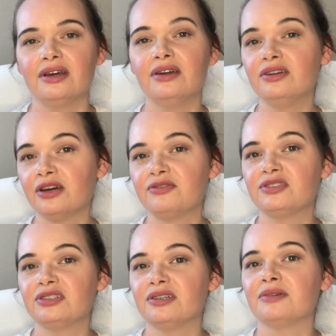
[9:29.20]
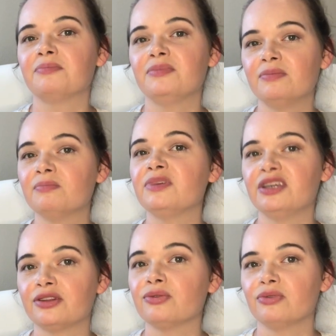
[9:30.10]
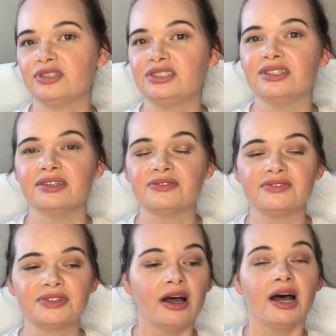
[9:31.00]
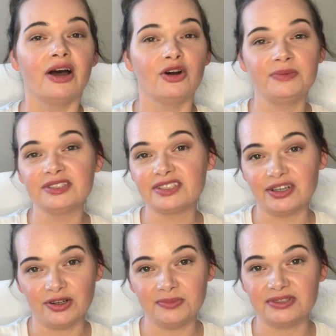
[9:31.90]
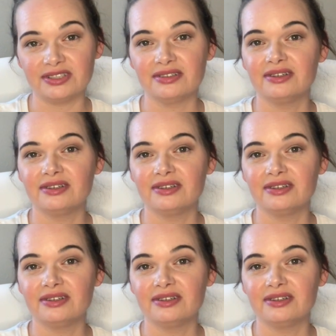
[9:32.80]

enough to get through a shift. I hope this helped.